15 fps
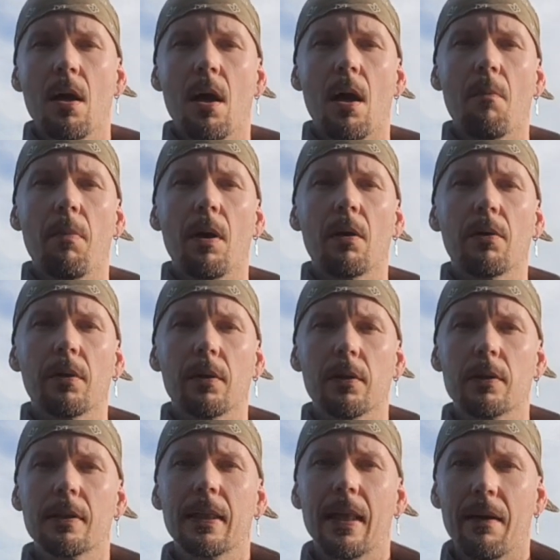about the
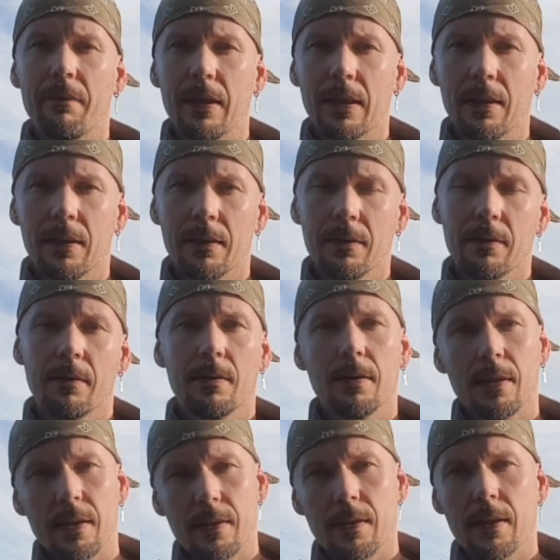Slavic
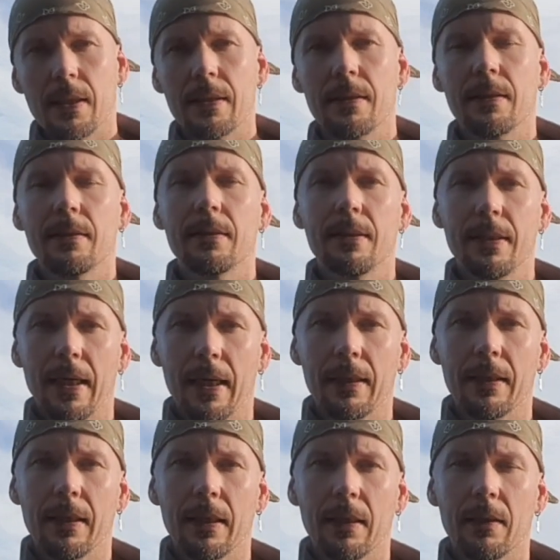Sassanid
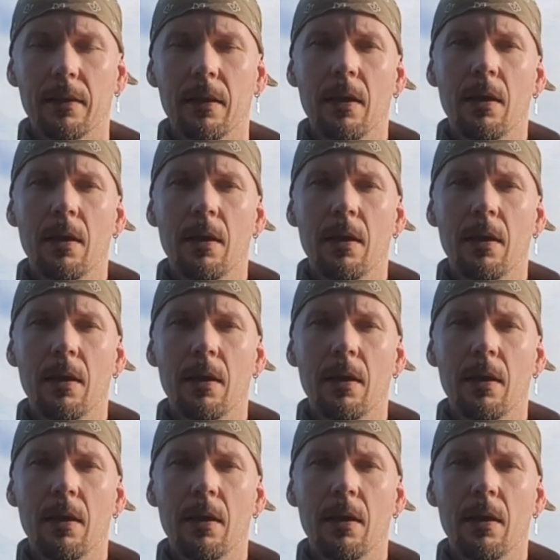technique,